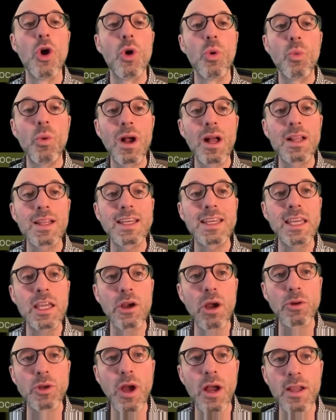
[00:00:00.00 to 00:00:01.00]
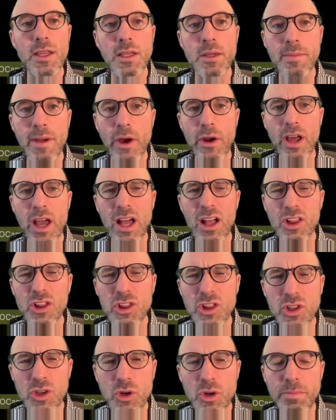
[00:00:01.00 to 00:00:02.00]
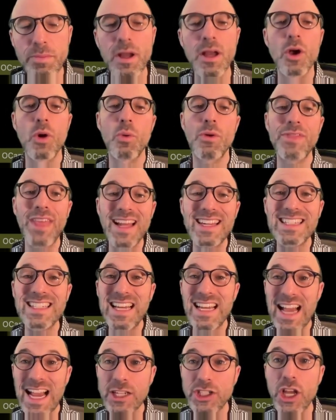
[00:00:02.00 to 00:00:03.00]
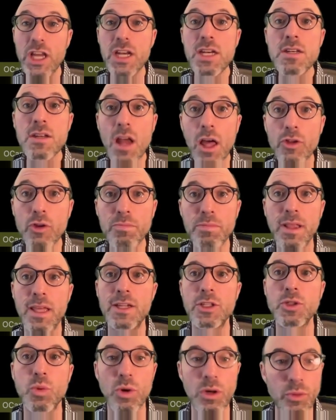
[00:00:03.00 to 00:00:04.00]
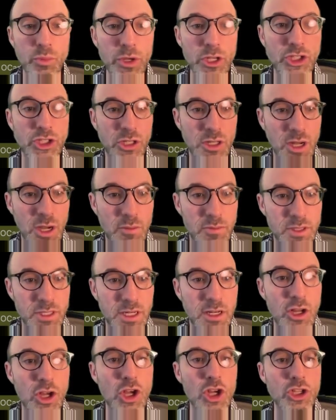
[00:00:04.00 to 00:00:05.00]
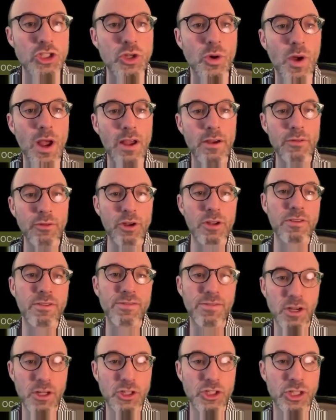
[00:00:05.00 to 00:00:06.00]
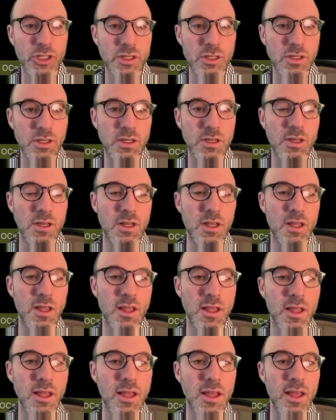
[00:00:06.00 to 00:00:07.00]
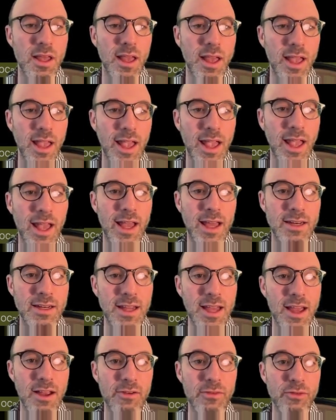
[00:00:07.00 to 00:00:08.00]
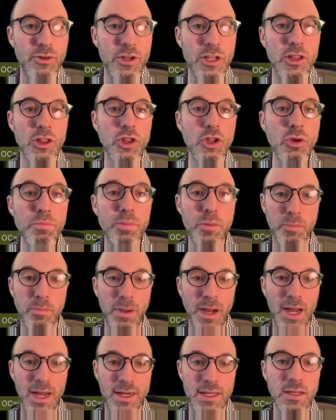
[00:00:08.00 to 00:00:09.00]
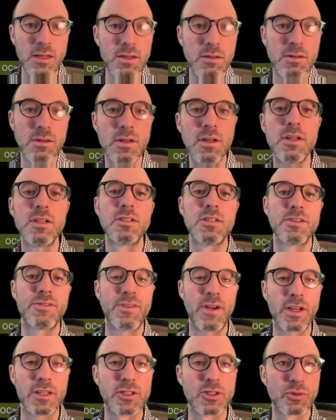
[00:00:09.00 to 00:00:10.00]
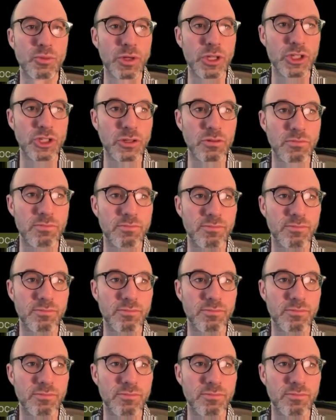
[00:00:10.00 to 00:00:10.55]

Well, here I'm talking about a loop. That's actually another place where a region comes in. So every function and every loop body defines a region.